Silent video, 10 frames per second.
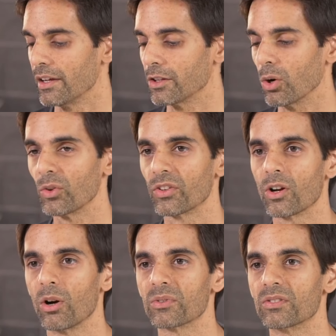It also
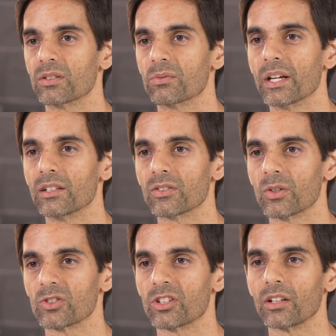comes with a radio
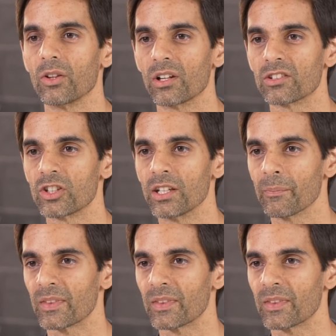search technology,